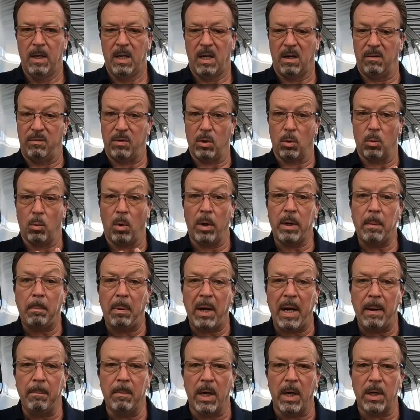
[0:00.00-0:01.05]
If you don't want to
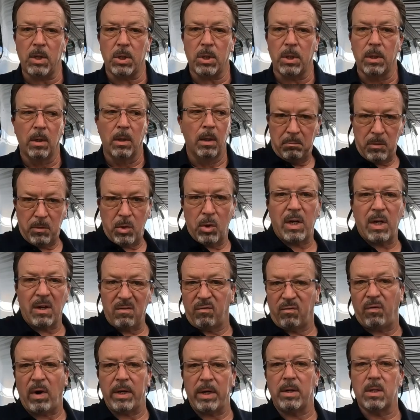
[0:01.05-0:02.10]
pay much, you can
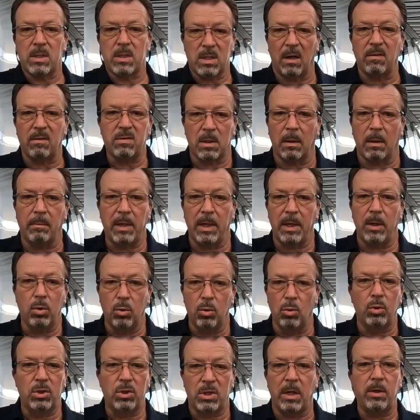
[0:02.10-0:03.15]
find yourself somebody
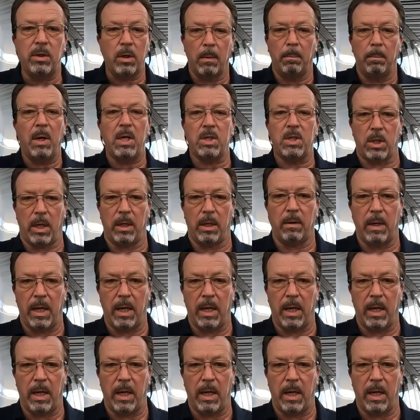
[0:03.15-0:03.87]
who's in your budget,